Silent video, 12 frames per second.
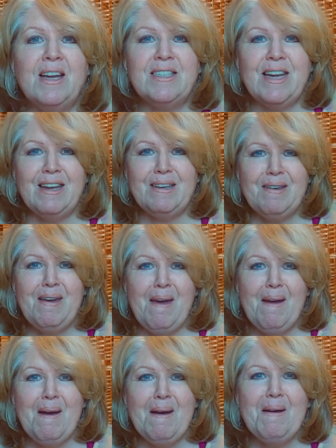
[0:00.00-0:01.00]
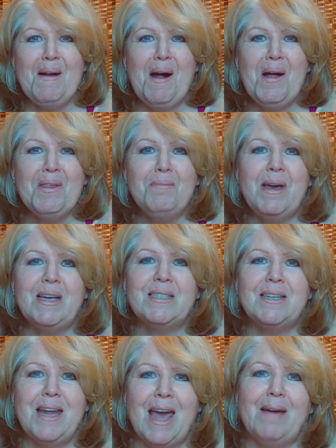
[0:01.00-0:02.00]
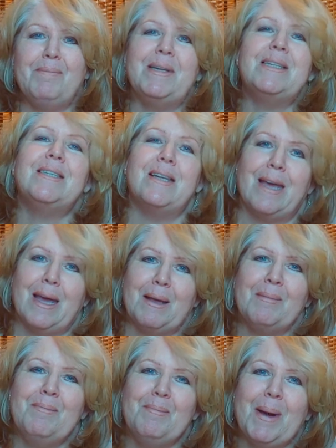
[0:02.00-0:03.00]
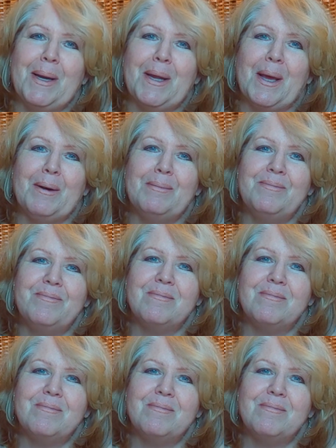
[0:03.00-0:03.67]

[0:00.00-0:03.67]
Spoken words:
Take care, all the best, and happy singing. Bye now.